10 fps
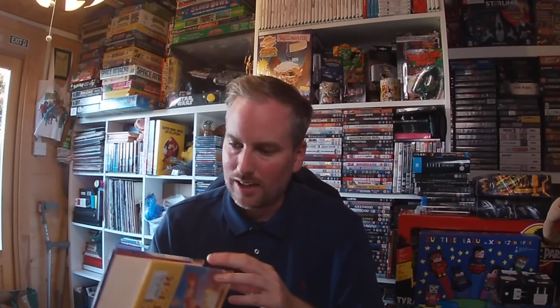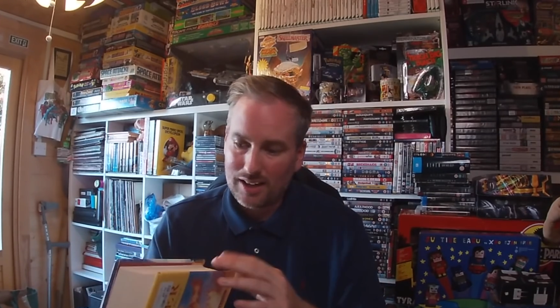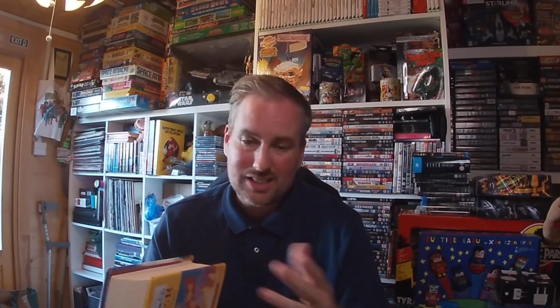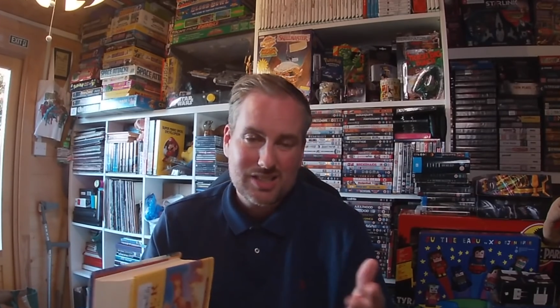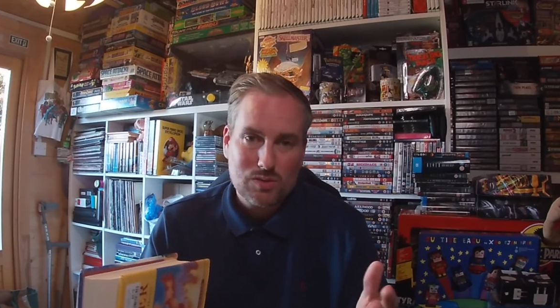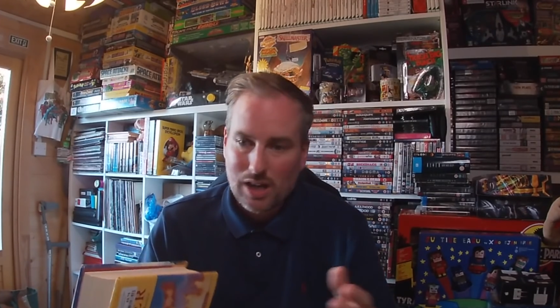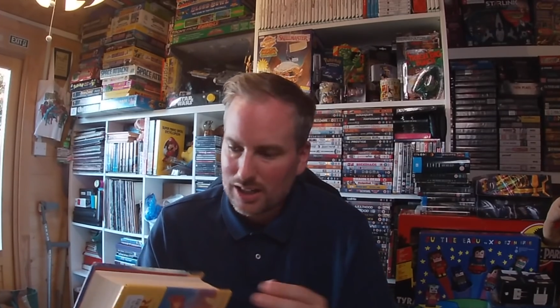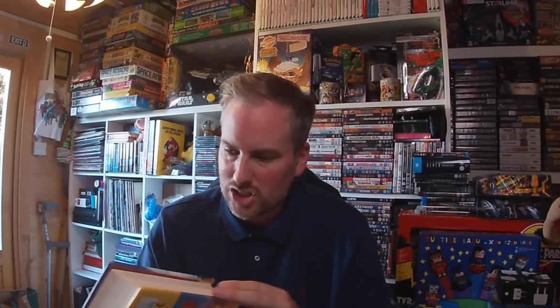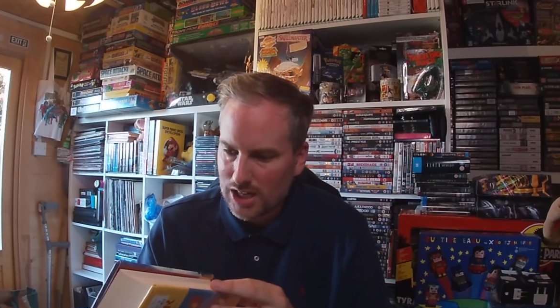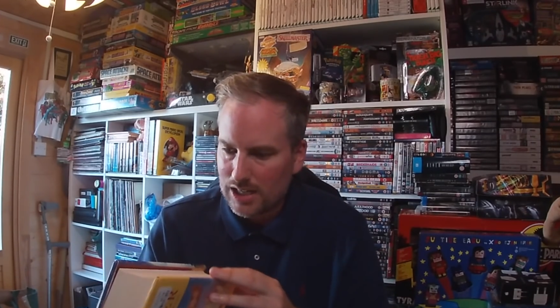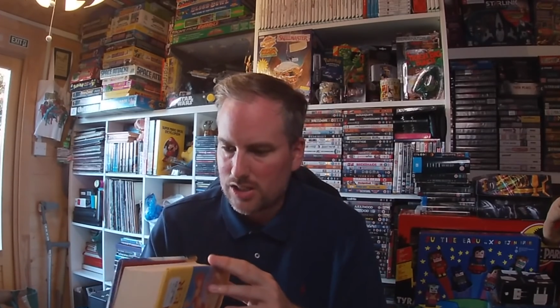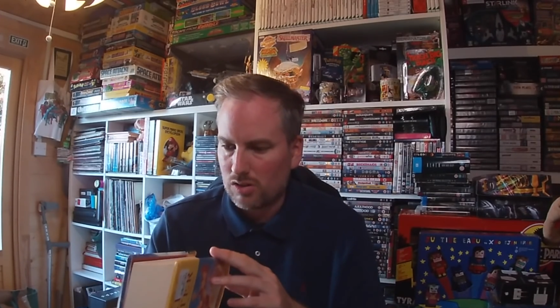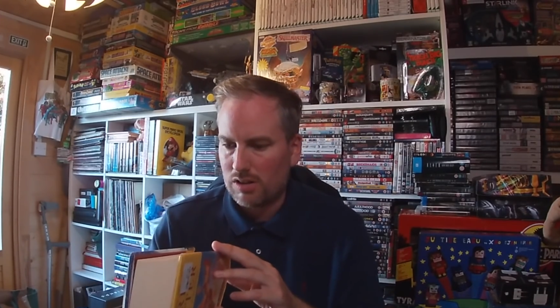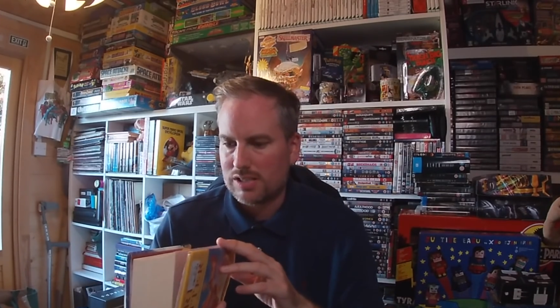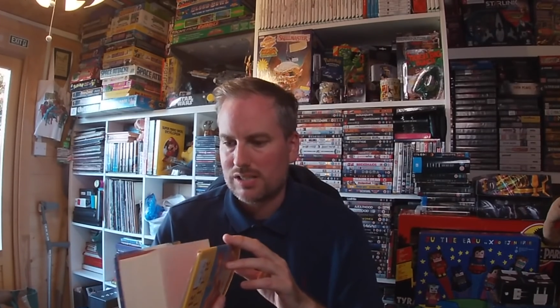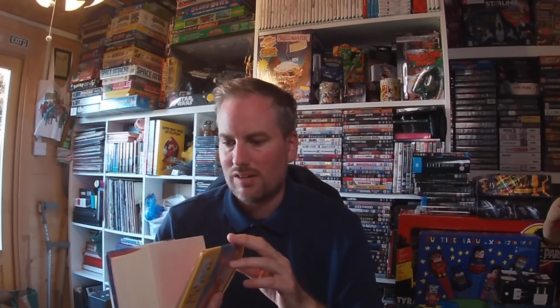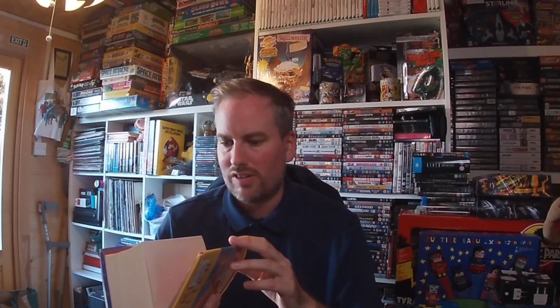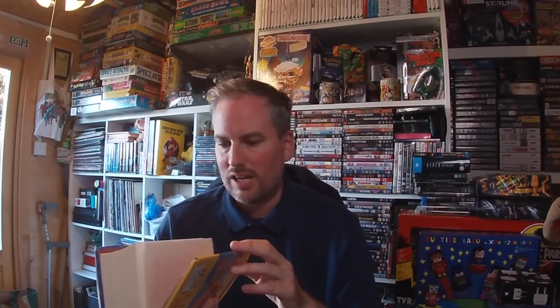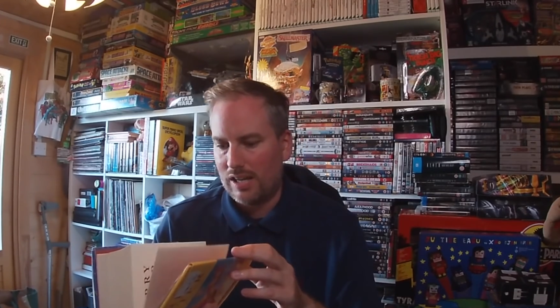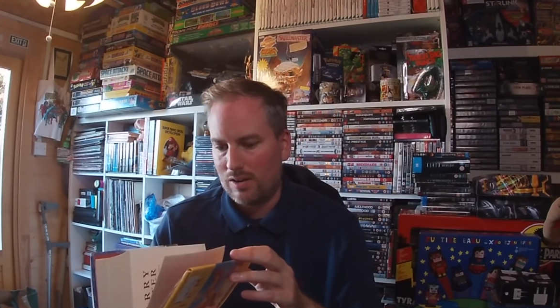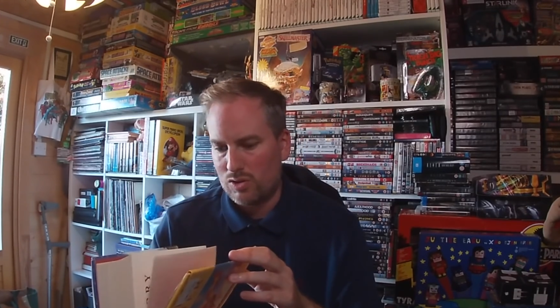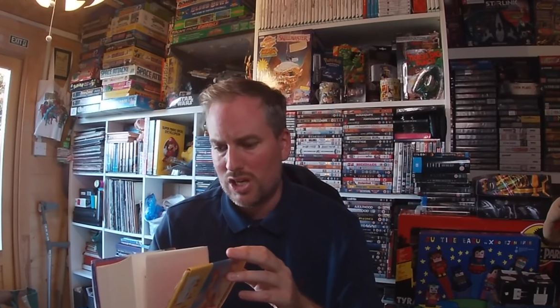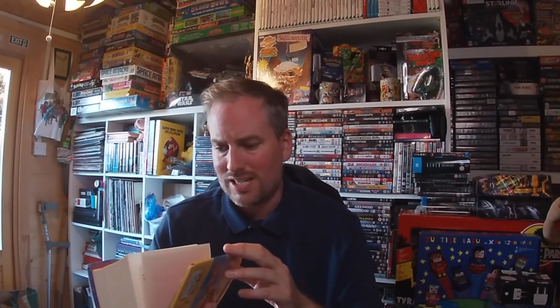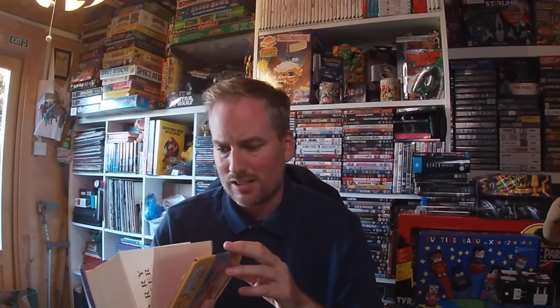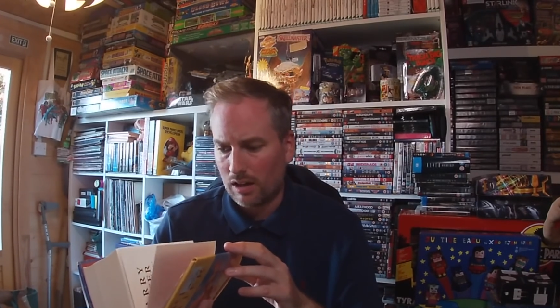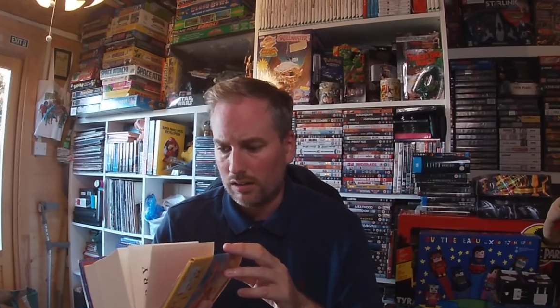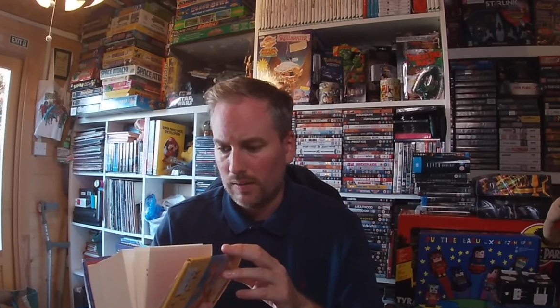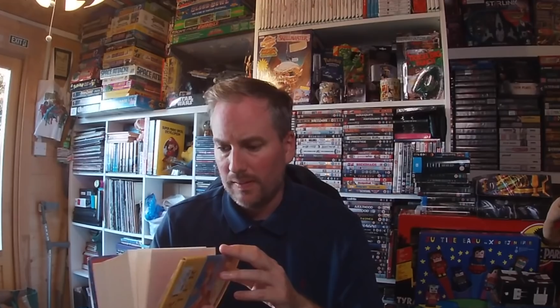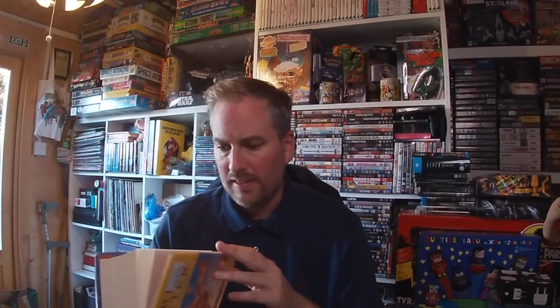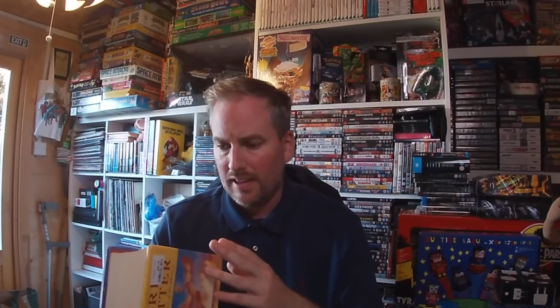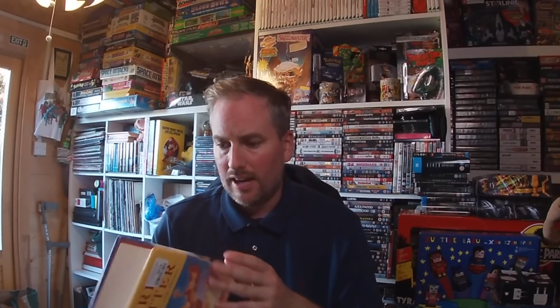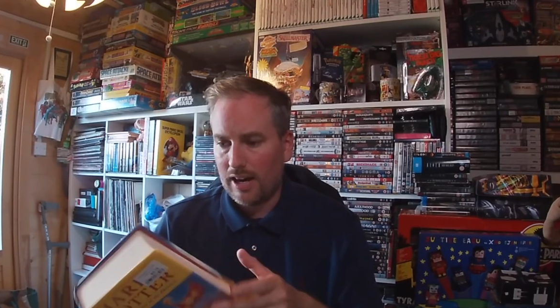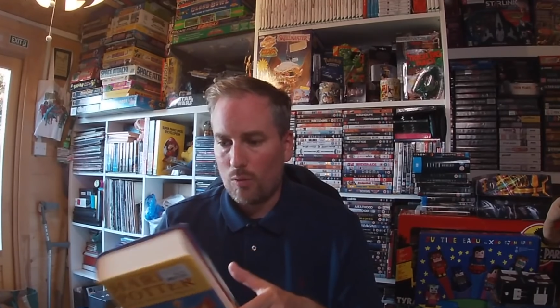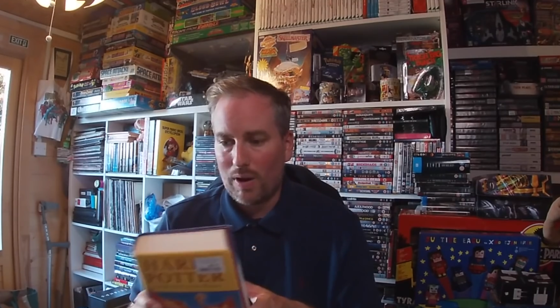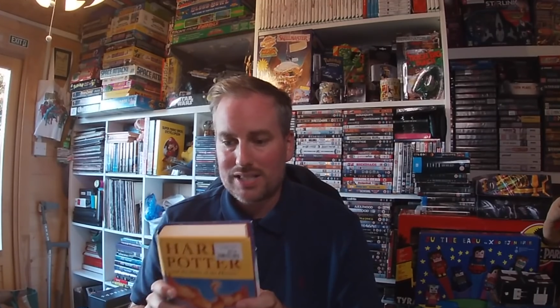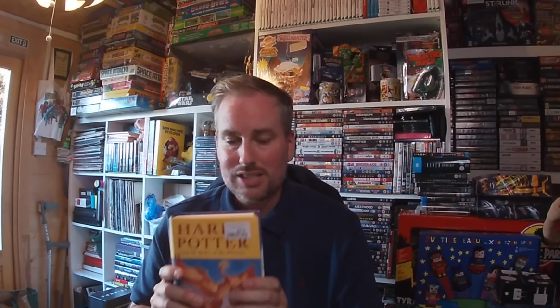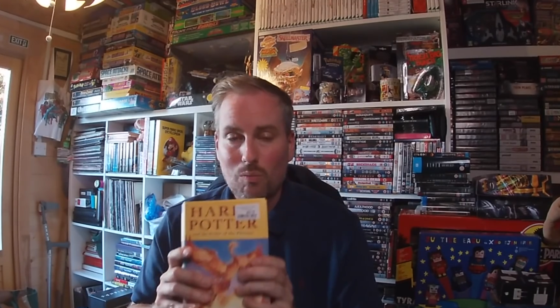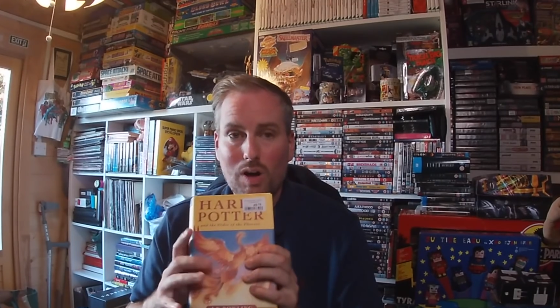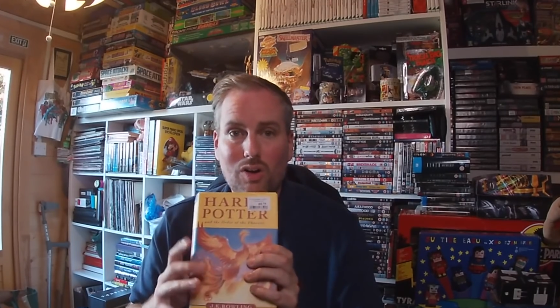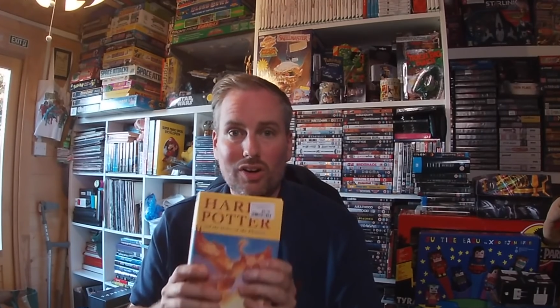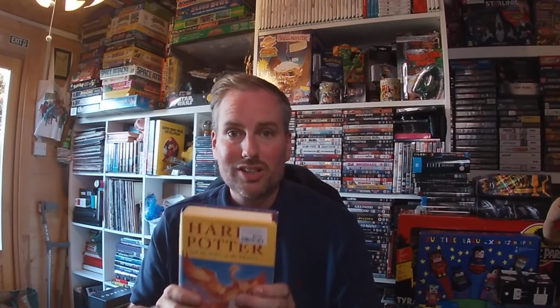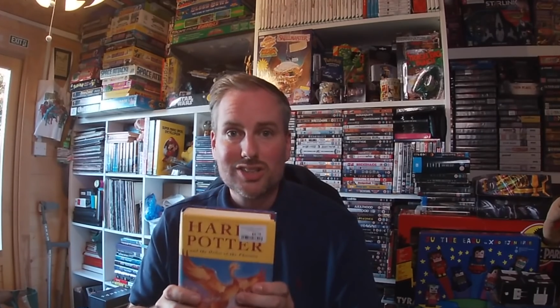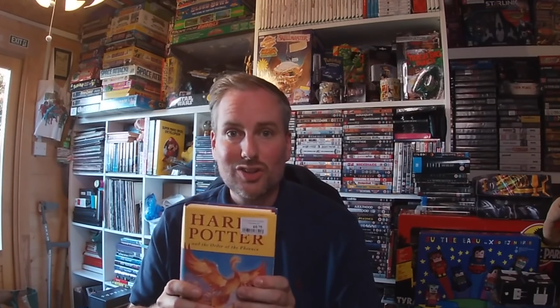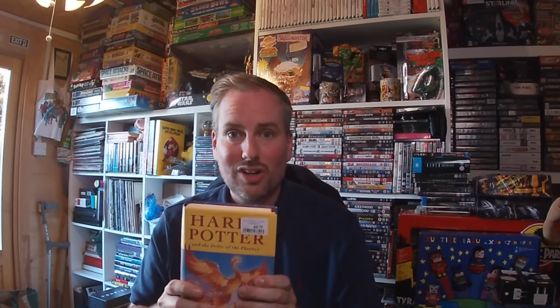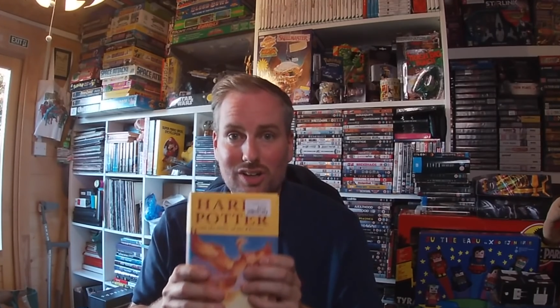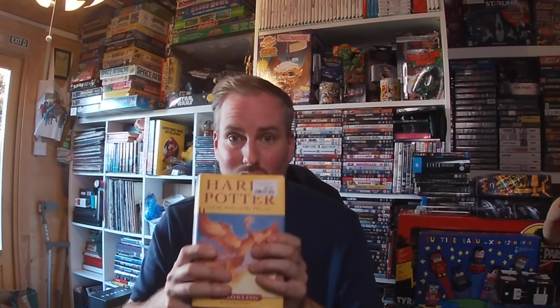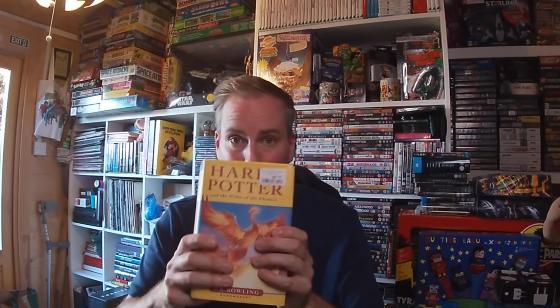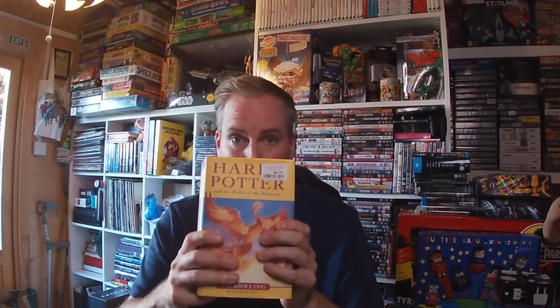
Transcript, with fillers: and I can share these stories, there's nothing in it, it was years ago, where someone took